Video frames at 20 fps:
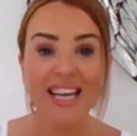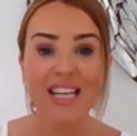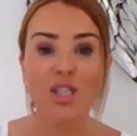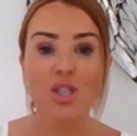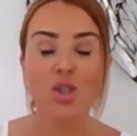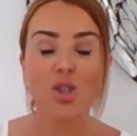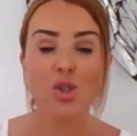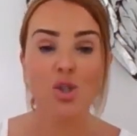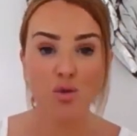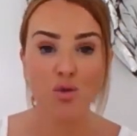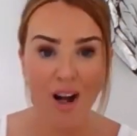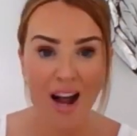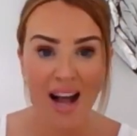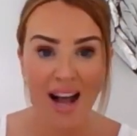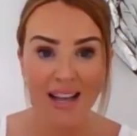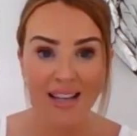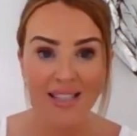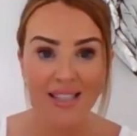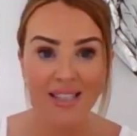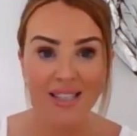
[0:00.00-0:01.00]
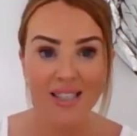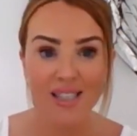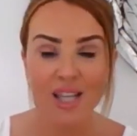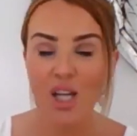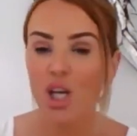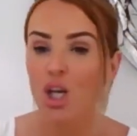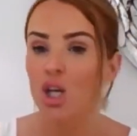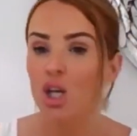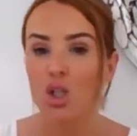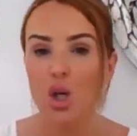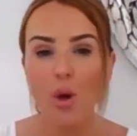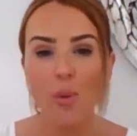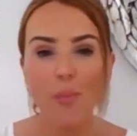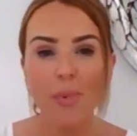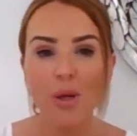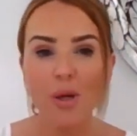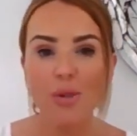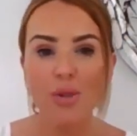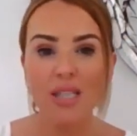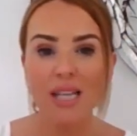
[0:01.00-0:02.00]
in stress. Don't
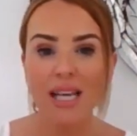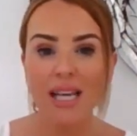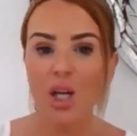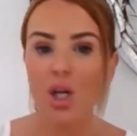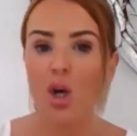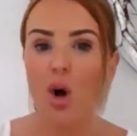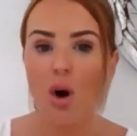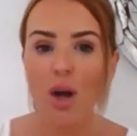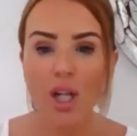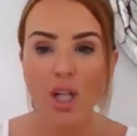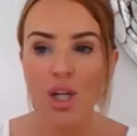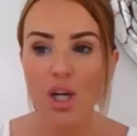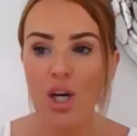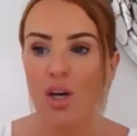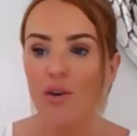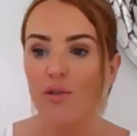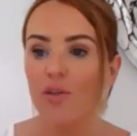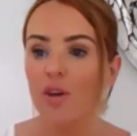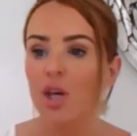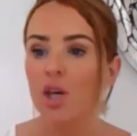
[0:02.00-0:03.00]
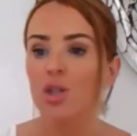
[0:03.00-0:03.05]
build it in not enough.